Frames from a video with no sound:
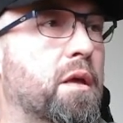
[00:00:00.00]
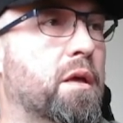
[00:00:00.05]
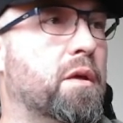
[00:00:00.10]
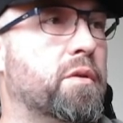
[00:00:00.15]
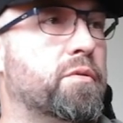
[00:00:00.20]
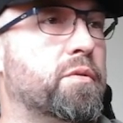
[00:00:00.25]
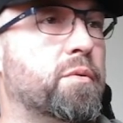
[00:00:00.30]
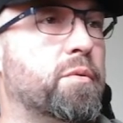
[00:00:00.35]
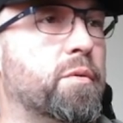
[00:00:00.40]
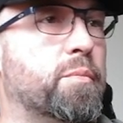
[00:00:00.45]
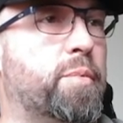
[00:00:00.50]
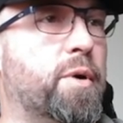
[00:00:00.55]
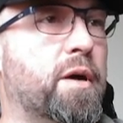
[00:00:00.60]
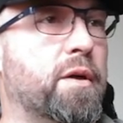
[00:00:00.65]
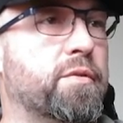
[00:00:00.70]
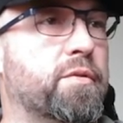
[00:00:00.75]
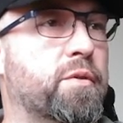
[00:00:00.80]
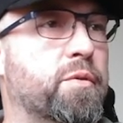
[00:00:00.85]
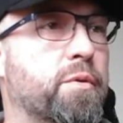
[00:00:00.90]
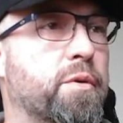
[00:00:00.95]
So
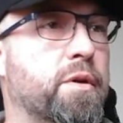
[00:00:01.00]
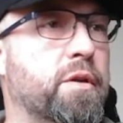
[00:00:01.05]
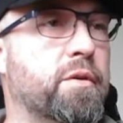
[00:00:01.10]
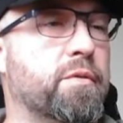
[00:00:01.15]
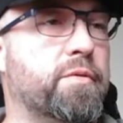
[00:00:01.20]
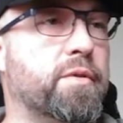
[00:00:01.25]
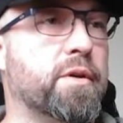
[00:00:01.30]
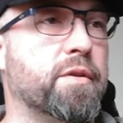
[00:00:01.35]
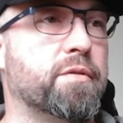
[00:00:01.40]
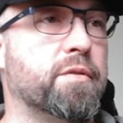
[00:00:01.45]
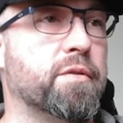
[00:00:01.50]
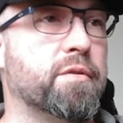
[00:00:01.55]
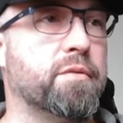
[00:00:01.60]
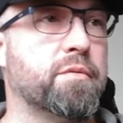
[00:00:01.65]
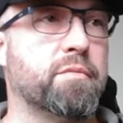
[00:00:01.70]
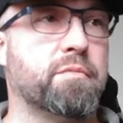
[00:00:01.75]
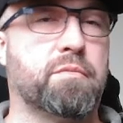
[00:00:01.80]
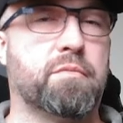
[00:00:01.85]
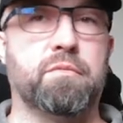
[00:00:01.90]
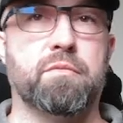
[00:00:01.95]
repository
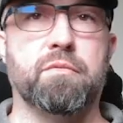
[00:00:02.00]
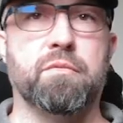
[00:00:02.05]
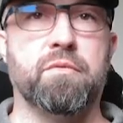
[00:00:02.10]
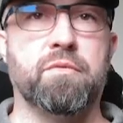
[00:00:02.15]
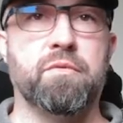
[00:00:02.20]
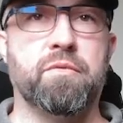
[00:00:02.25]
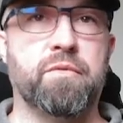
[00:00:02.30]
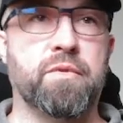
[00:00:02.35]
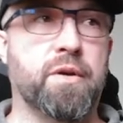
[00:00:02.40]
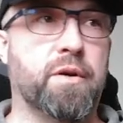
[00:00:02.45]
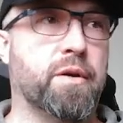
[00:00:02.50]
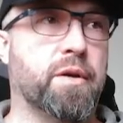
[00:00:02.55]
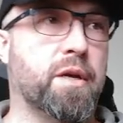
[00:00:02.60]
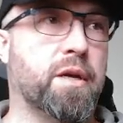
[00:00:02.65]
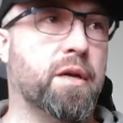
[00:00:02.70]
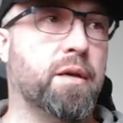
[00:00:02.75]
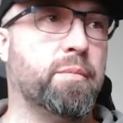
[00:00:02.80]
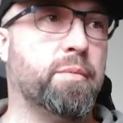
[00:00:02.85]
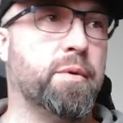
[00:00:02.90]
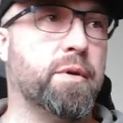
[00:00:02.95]
interfaces, very
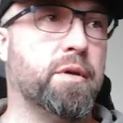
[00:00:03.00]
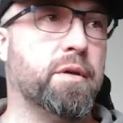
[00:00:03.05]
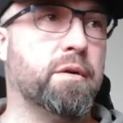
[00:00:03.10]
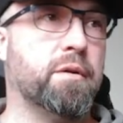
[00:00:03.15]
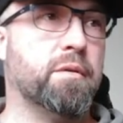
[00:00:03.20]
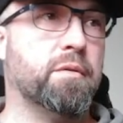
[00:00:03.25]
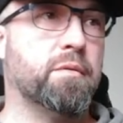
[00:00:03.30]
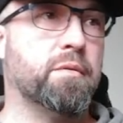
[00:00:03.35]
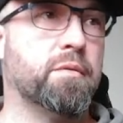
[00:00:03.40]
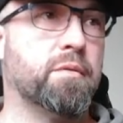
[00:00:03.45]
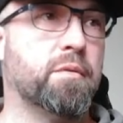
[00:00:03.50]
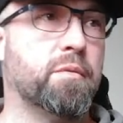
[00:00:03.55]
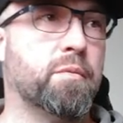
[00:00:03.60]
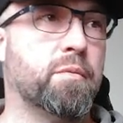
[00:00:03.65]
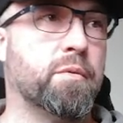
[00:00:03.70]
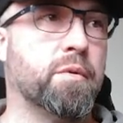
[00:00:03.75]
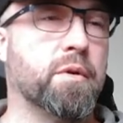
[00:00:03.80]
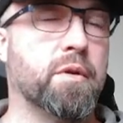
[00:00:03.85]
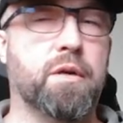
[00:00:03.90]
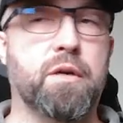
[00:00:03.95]
happy here.
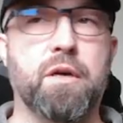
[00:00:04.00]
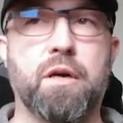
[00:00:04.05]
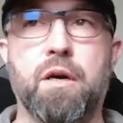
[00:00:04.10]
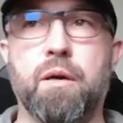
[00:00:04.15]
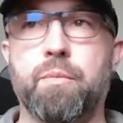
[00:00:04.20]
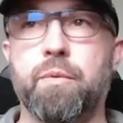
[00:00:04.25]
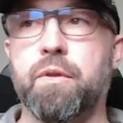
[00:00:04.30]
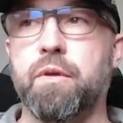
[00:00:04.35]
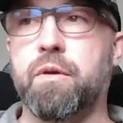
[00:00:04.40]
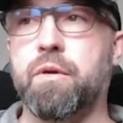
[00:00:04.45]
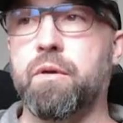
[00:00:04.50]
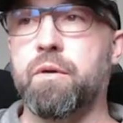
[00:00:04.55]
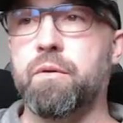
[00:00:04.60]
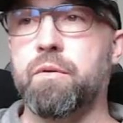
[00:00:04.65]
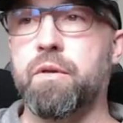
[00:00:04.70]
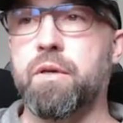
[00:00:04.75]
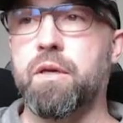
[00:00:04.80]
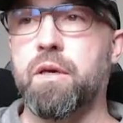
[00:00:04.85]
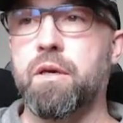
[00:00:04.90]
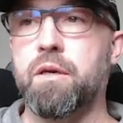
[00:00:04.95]
We're going to copy the code
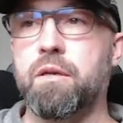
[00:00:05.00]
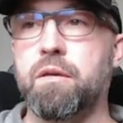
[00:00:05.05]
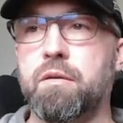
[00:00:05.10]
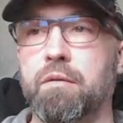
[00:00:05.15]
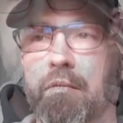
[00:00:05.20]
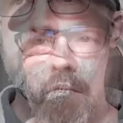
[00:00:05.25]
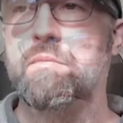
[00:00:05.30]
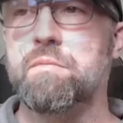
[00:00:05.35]
again.